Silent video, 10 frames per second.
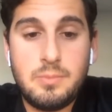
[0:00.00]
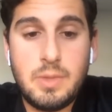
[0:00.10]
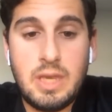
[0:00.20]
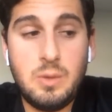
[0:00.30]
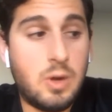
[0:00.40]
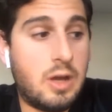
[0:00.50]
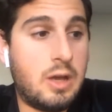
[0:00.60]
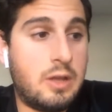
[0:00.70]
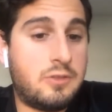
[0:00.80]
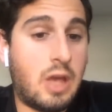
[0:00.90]
He
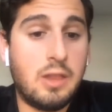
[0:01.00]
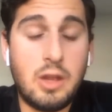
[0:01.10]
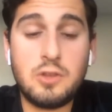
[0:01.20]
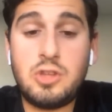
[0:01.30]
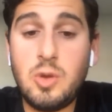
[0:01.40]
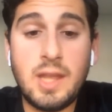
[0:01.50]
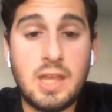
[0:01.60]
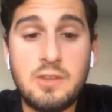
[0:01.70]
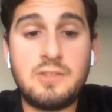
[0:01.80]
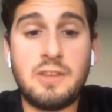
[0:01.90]
was a little too
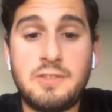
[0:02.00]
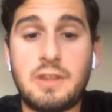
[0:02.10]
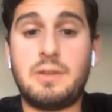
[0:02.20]
inconsistent.